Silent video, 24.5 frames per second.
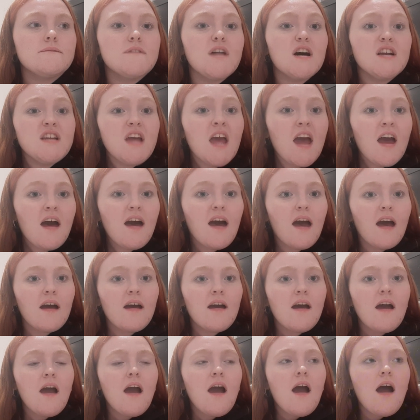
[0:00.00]
and yeah
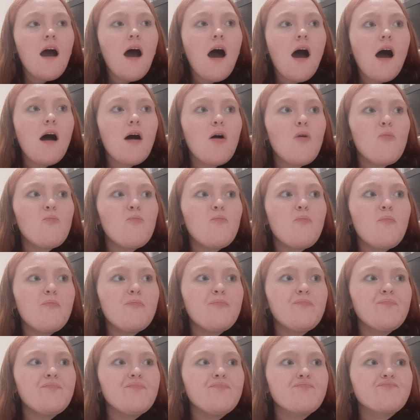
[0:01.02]
um
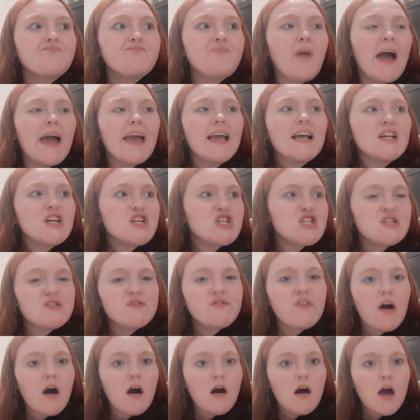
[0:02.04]
my English is
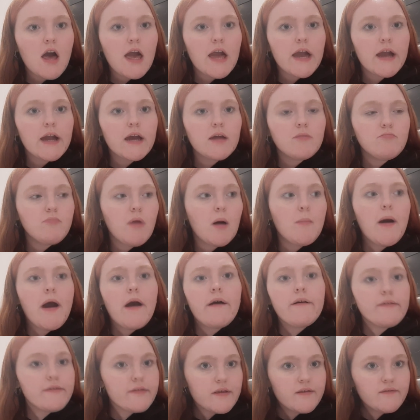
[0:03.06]
fine, my
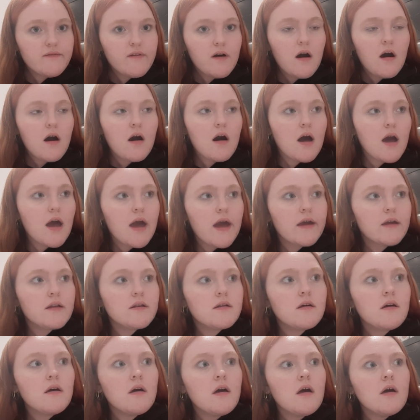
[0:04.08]
maths is
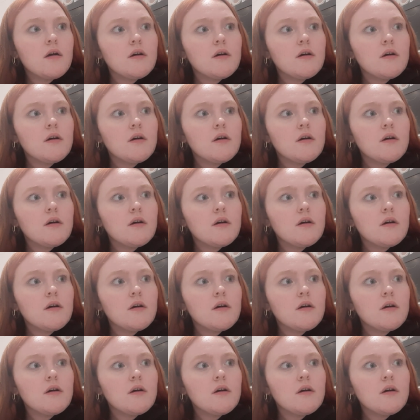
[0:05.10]
fine.